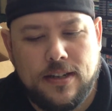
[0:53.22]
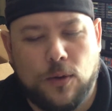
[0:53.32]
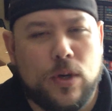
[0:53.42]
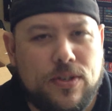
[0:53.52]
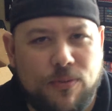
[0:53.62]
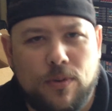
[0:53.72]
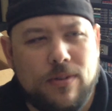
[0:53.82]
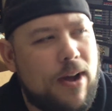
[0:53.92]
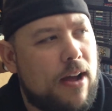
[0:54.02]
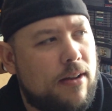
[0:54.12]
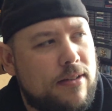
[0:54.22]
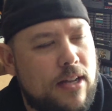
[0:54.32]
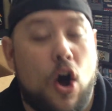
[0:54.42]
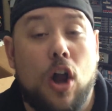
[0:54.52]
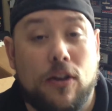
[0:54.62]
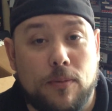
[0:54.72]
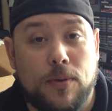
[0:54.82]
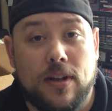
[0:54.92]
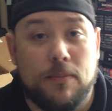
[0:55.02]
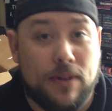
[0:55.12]
Which, well, all of them
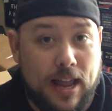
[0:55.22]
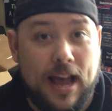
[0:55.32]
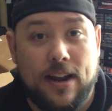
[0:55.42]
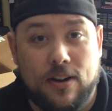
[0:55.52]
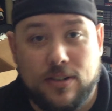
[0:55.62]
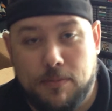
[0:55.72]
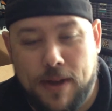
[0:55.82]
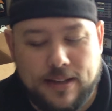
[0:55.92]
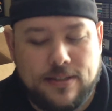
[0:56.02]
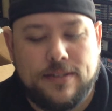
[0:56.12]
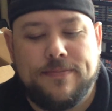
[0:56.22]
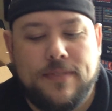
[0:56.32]
really, but Lion-O's the best.